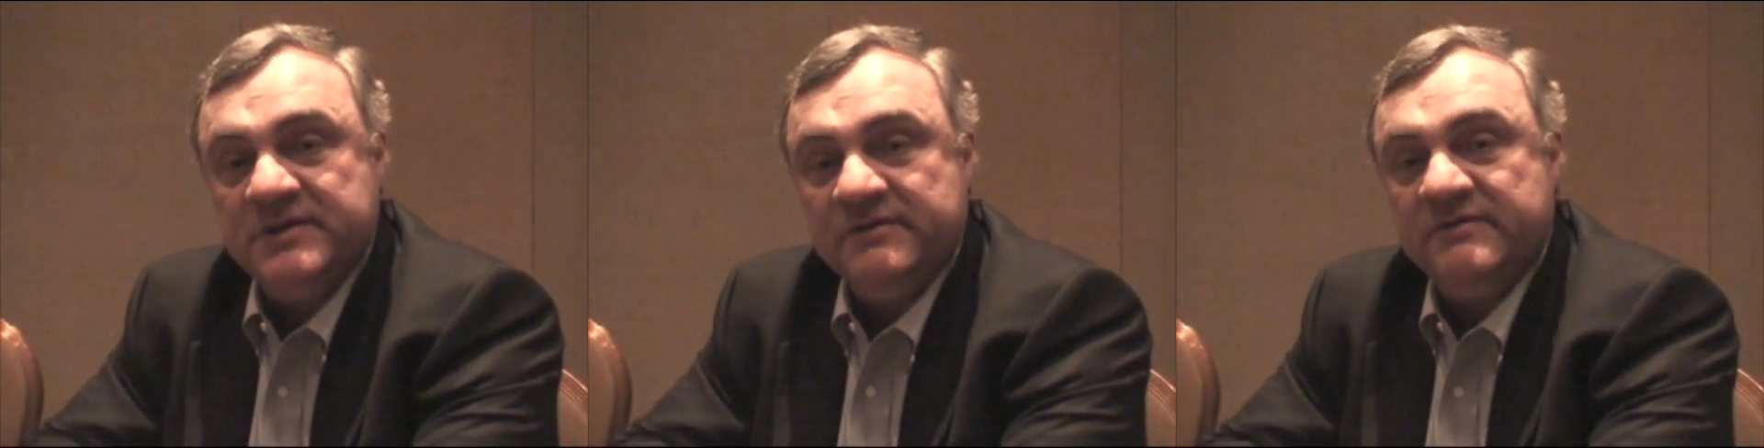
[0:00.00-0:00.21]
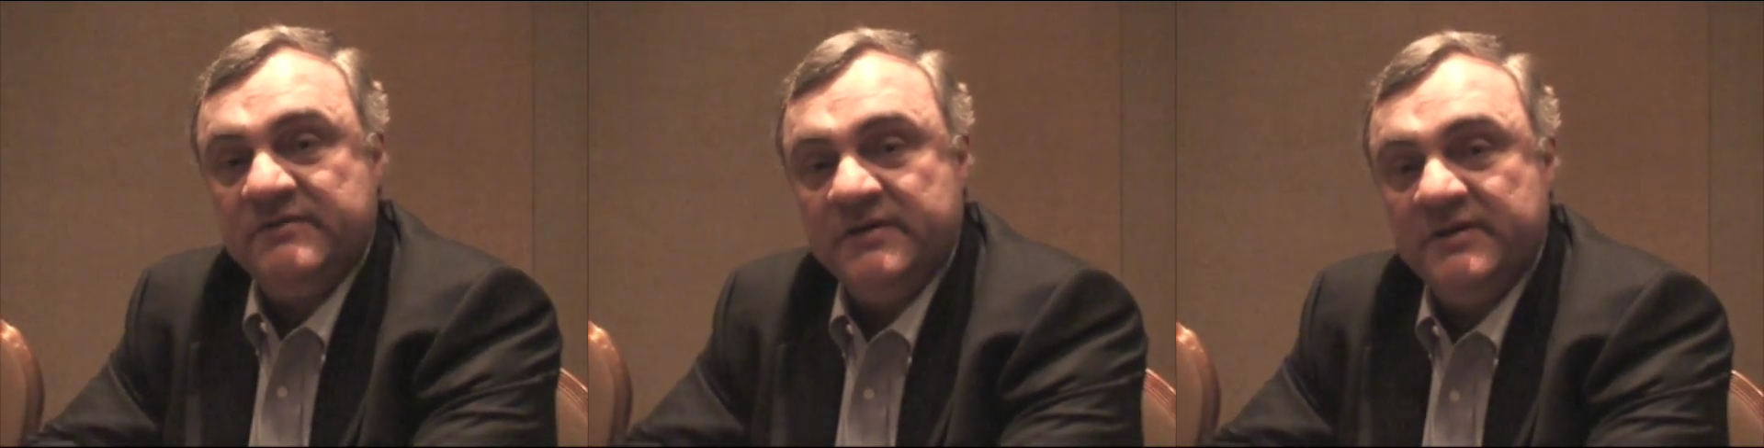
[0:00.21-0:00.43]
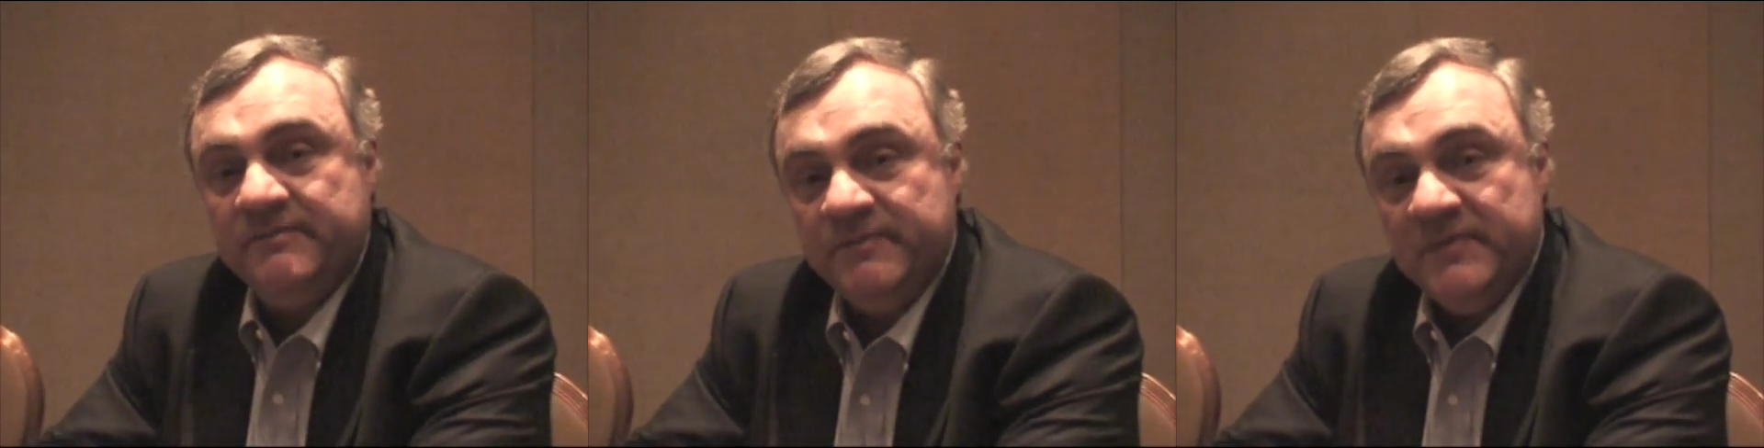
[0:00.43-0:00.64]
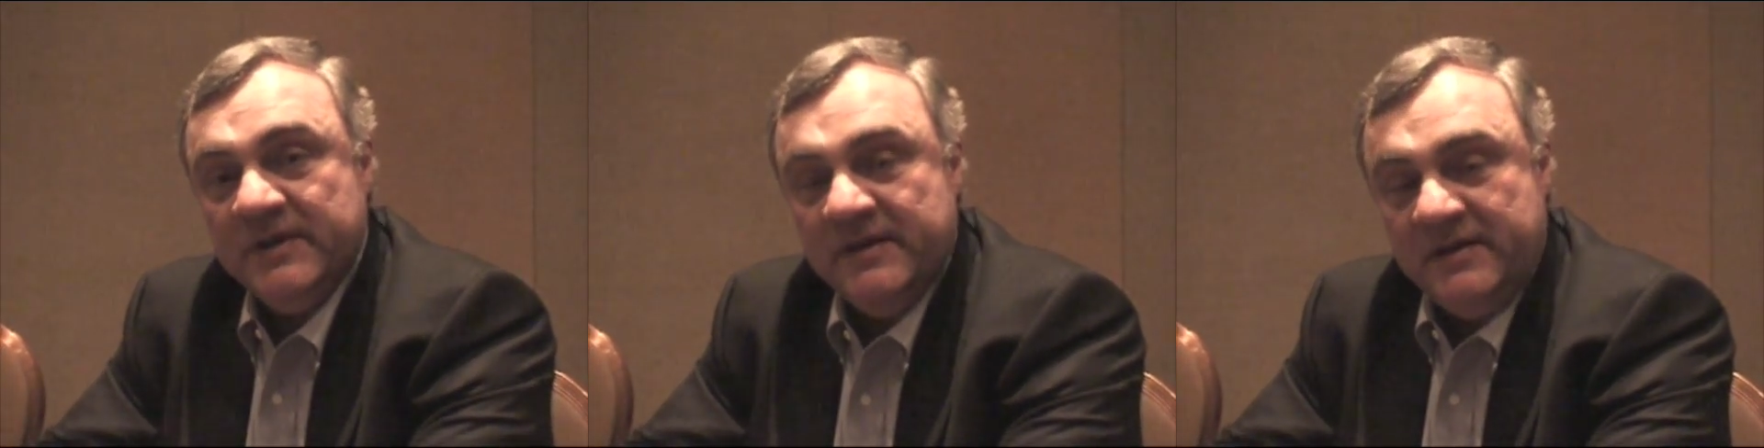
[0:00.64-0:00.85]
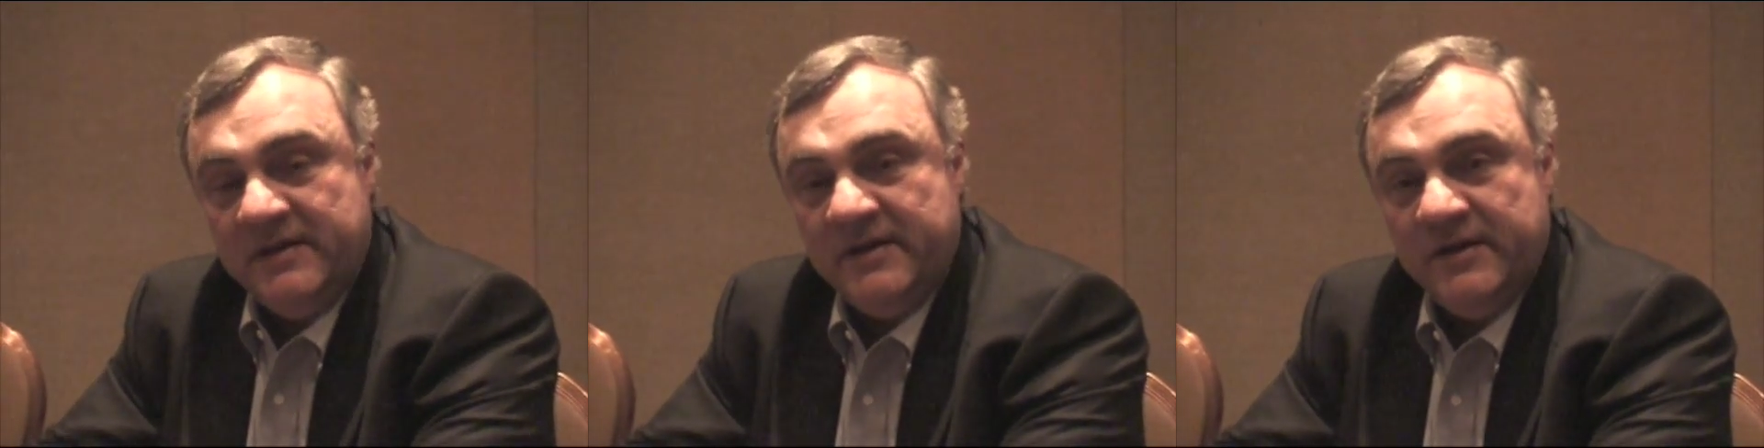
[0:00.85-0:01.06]

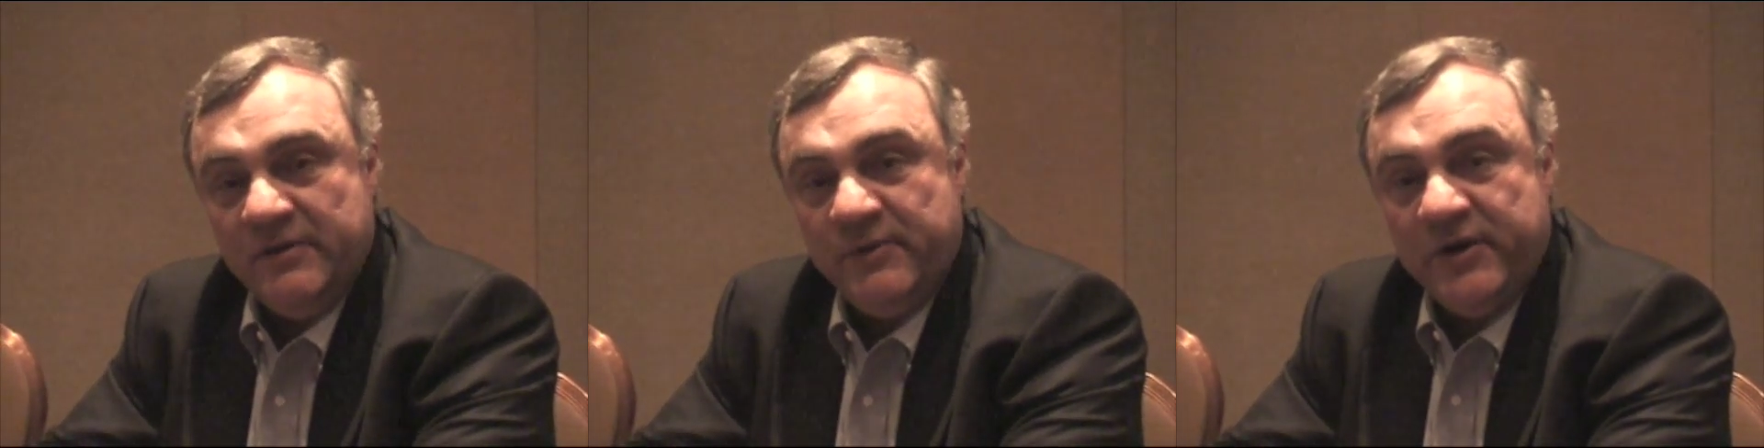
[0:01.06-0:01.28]
that